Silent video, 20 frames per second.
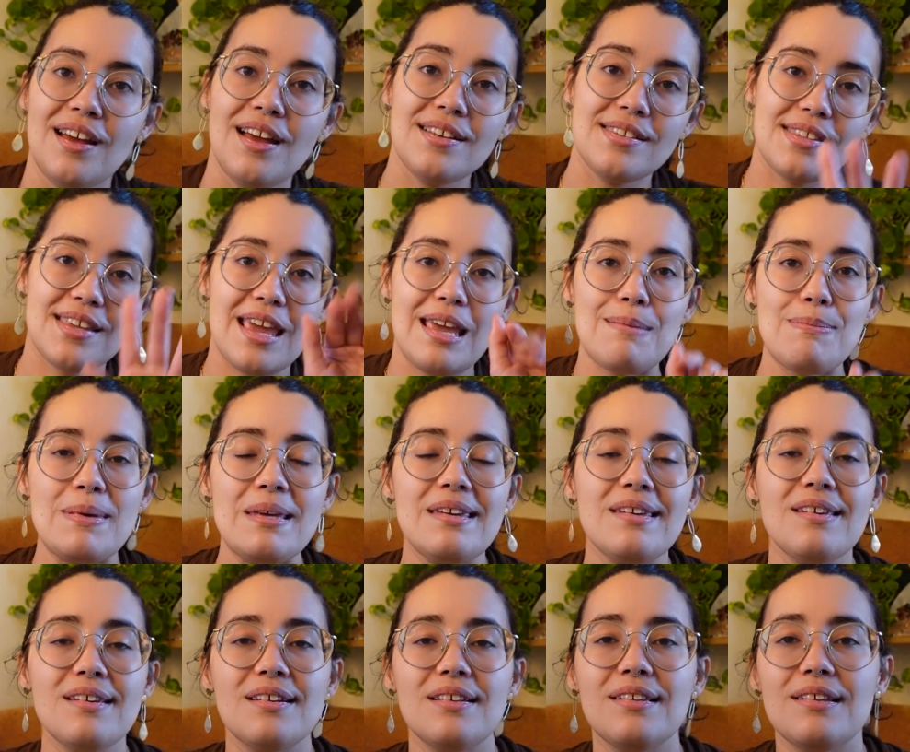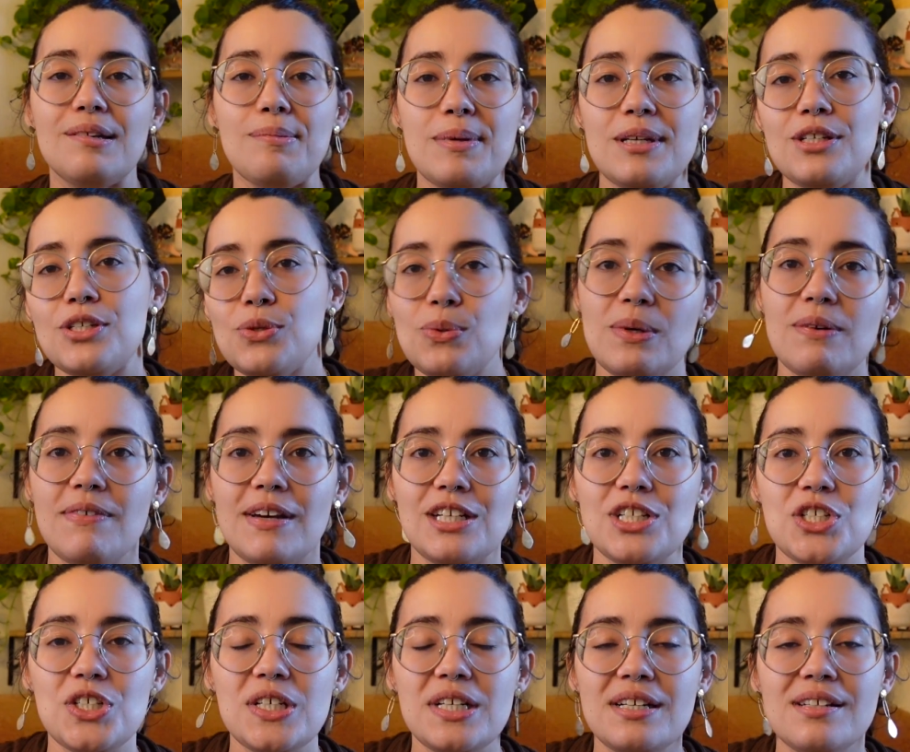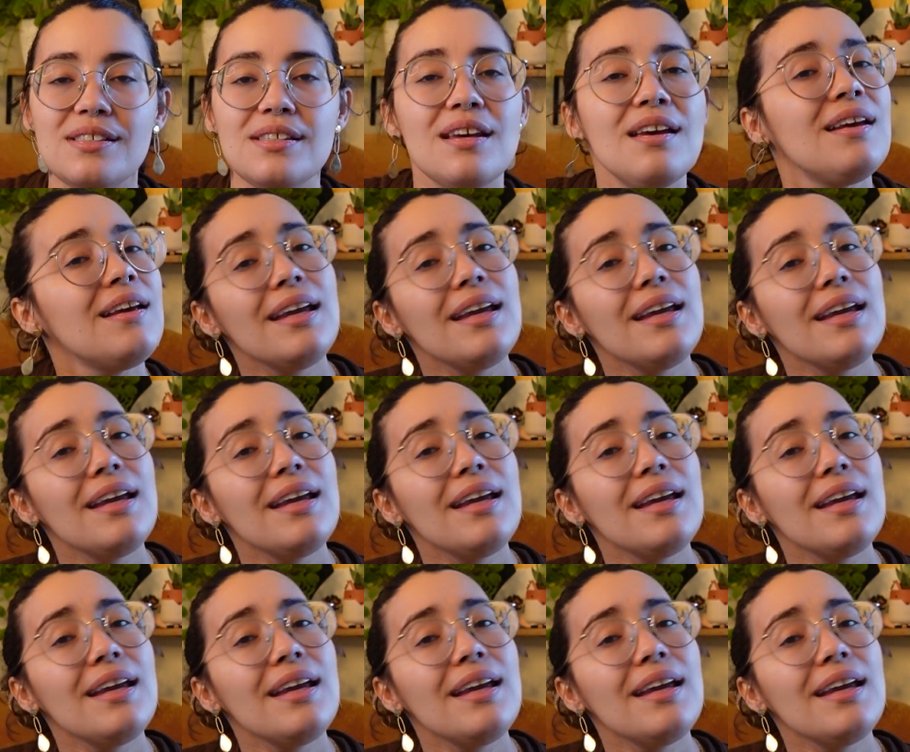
escaping and a little bit too adventurous,